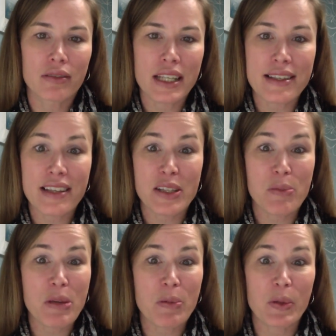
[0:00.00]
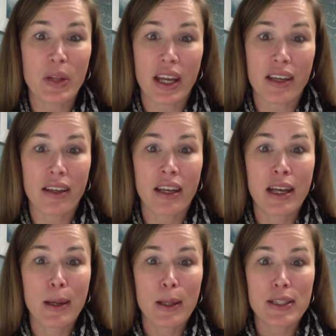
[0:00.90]
He says people like
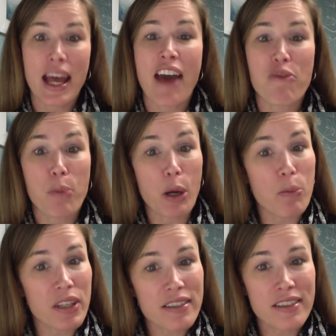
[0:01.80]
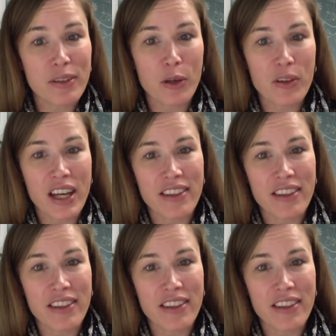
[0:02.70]
to have purpose so that